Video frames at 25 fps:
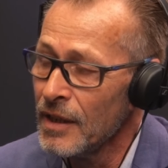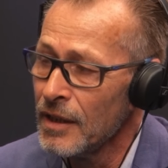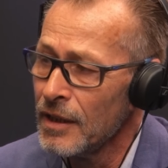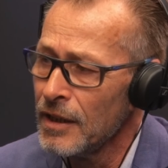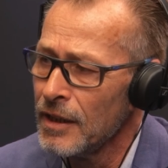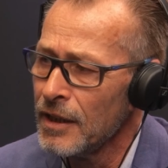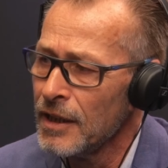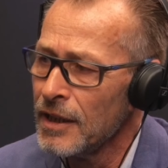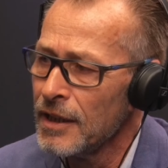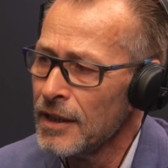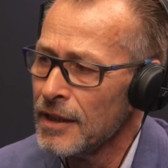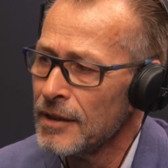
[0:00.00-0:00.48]

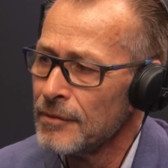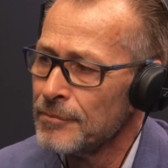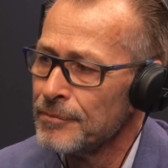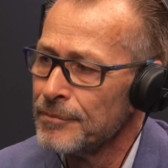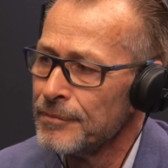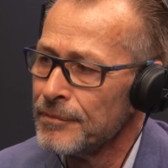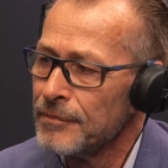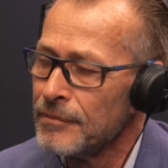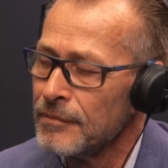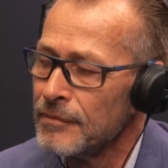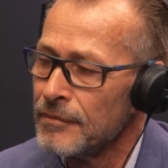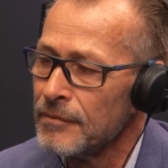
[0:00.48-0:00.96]

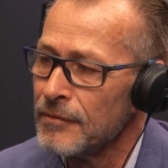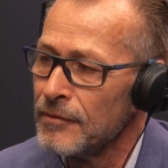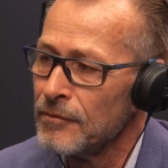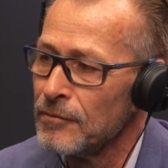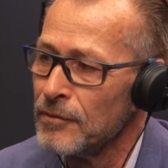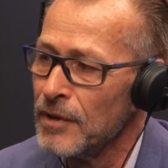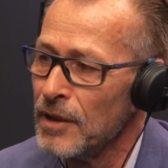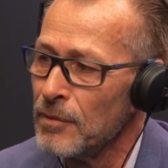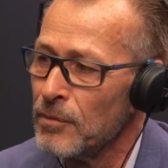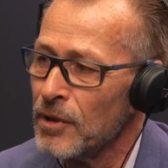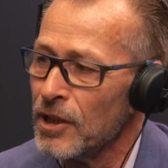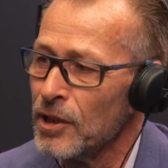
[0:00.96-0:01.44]
Um,
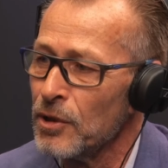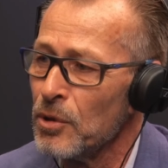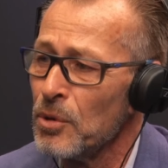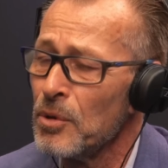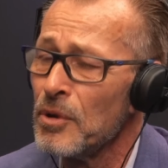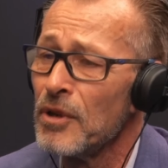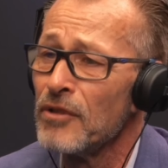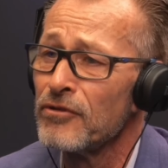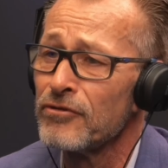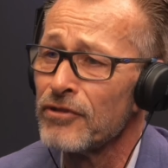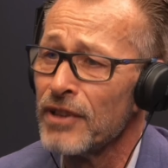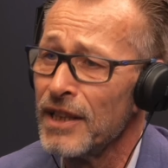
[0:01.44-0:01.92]
we were
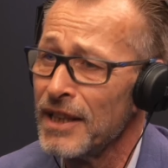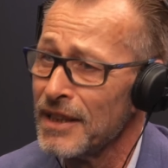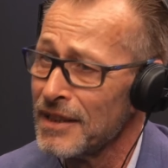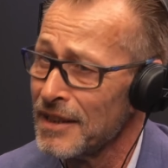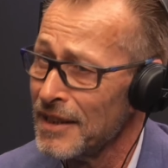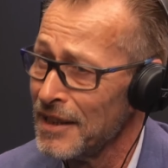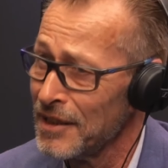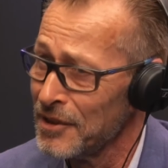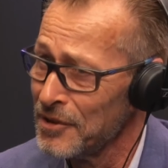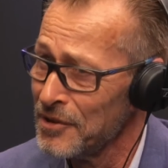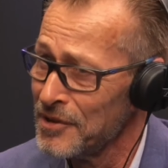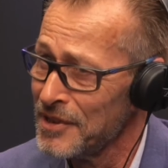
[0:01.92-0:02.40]
all afraid,
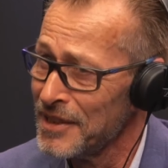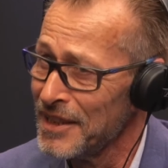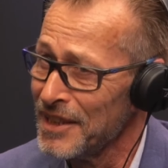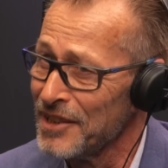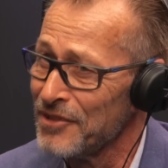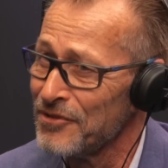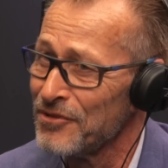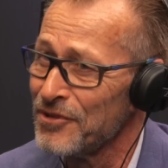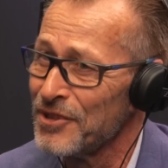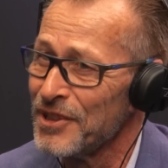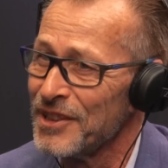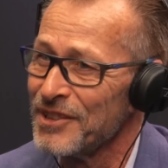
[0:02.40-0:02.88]
like you
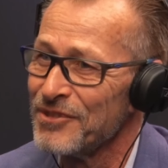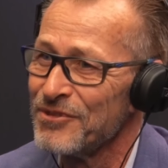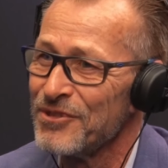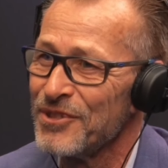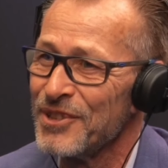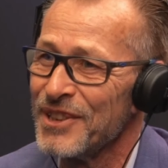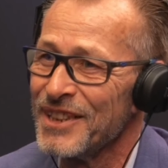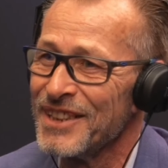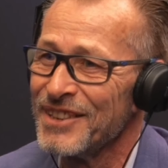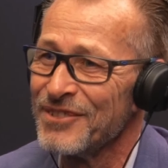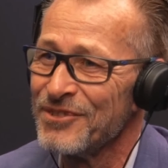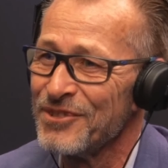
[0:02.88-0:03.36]
said, for
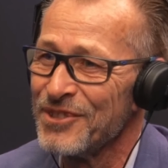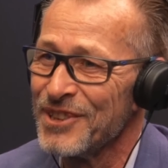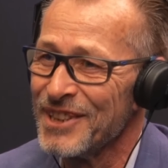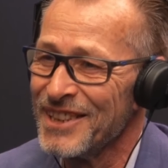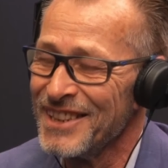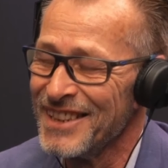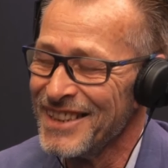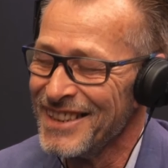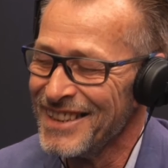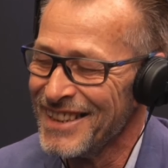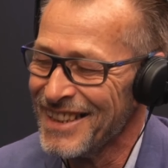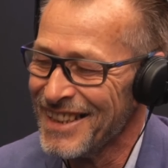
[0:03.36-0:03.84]
for it for
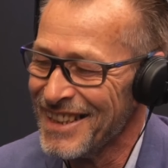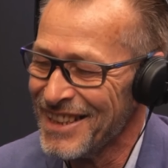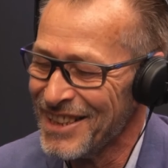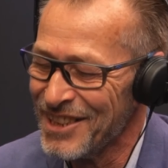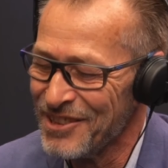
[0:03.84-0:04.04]
the uh,